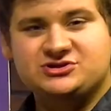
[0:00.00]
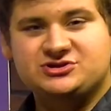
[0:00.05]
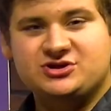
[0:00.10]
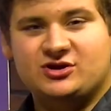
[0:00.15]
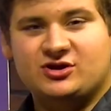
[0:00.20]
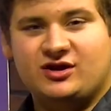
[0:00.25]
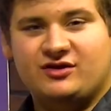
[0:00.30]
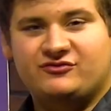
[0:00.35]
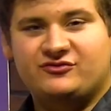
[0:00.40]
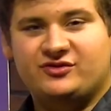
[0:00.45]
start
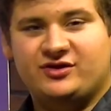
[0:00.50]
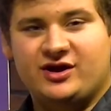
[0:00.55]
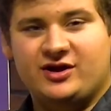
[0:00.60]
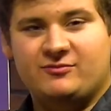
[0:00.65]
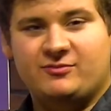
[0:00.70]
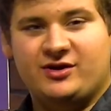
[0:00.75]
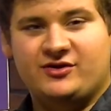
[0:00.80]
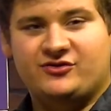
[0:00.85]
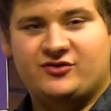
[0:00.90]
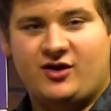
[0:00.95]
off today
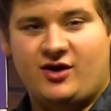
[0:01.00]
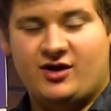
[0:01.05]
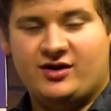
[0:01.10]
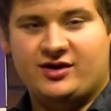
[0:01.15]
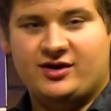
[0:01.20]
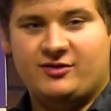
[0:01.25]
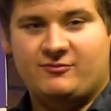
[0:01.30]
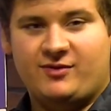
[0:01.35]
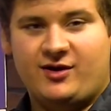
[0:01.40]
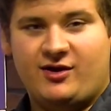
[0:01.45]
by
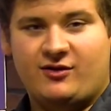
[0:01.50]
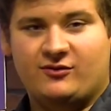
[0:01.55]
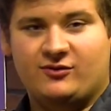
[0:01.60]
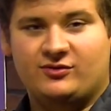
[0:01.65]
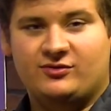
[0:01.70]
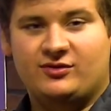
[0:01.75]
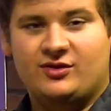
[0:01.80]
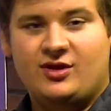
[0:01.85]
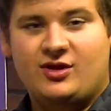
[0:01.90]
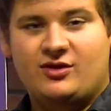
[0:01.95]
talking
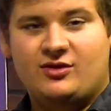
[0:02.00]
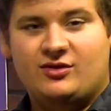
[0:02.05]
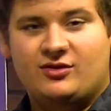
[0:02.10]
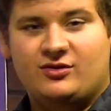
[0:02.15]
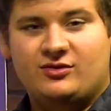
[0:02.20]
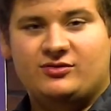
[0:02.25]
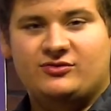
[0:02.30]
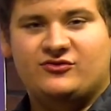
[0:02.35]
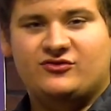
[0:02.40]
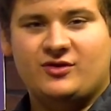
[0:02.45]
about
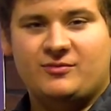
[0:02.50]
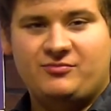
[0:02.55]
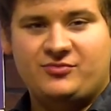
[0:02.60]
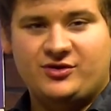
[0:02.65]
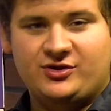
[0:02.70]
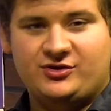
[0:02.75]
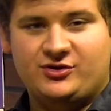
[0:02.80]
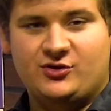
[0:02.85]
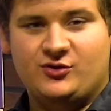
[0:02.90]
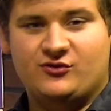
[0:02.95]

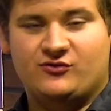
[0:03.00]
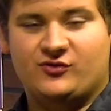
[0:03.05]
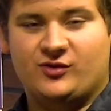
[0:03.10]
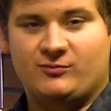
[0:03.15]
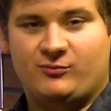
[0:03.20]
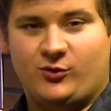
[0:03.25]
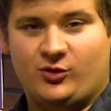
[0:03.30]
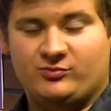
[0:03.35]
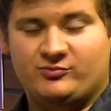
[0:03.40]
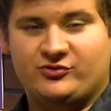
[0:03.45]
something new for
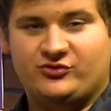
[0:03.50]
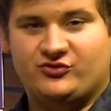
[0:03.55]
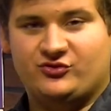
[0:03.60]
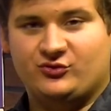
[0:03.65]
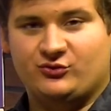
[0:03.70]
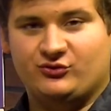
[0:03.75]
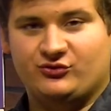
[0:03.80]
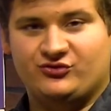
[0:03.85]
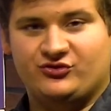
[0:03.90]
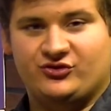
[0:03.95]
Boardman
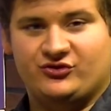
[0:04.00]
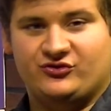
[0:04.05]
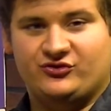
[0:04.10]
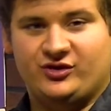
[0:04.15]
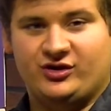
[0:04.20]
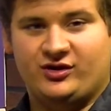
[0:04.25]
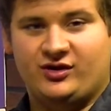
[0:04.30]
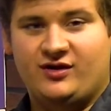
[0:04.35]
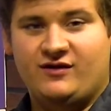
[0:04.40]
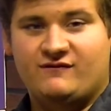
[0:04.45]
schools this
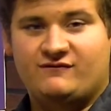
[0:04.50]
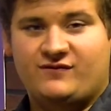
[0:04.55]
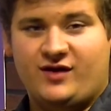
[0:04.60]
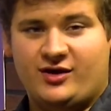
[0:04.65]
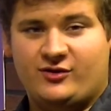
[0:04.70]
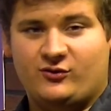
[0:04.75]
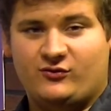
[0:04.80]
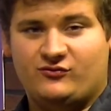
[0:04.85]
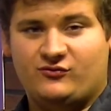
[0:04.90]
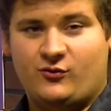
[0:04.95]
year.
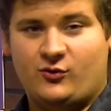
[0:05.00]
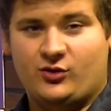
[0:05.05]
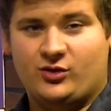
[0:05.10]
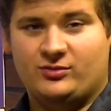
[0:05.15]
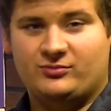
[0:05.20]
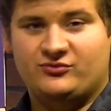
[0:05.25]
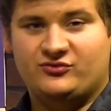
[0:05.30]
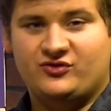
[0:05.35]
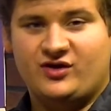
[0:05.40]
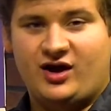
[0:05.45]
Final
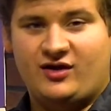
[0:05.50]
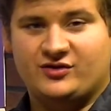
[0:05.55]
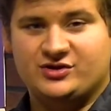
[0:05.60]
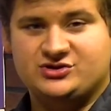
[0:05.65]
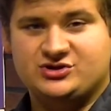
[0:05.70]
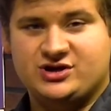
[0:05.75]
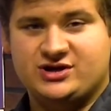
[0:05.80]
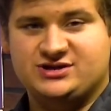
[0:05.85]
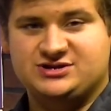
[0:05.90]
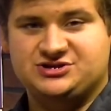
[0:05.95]
forms, how the
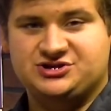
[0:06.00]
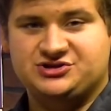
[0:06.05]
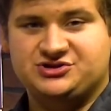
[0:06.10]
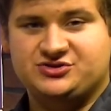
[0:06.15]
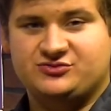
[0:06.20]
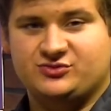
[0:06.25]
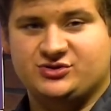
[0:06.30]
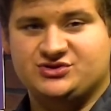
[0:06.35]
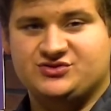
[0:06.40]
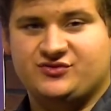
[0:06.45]

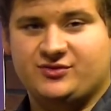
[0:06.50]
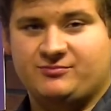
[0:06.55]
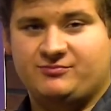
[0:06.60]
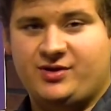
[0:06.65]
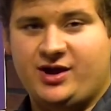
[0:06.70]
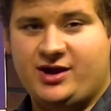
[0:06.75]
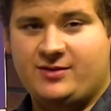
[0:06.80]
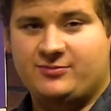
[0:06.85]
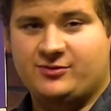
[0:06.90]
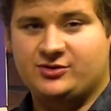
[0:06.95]
transition was from
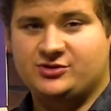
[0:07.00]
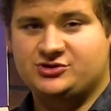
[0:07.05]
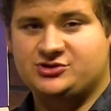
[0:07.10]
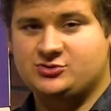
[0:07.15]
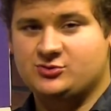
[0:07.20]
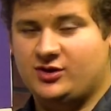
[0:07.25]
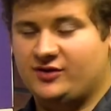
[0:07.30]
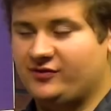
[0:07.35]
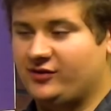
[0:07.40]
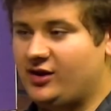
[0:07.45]
paper
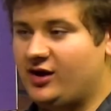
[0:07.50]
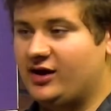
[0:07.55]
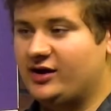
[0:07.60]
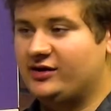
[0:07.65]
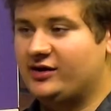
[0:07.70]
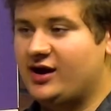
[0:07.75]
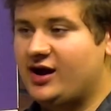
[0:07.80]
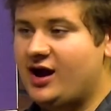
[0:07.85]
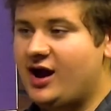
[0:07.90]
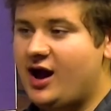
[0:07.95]
to
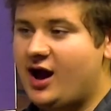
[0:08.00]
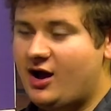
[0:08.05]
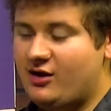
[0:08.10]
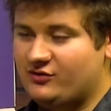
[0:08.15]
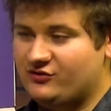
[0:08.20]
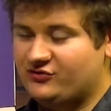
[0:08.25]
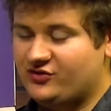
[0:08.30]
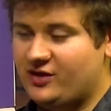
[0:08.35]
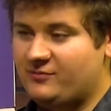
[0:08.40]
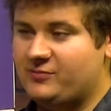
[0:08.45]
online. How
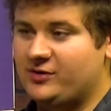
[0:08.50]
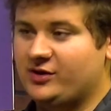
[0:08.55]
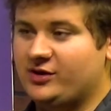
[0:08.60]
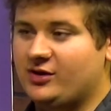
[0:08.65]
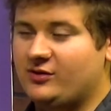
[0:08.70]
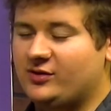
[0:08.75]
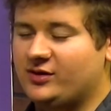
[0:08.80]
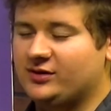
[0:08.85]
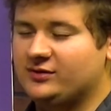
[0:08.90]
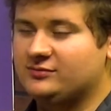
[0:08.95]
has that been
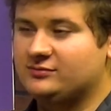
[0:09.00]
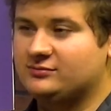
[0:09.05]
going?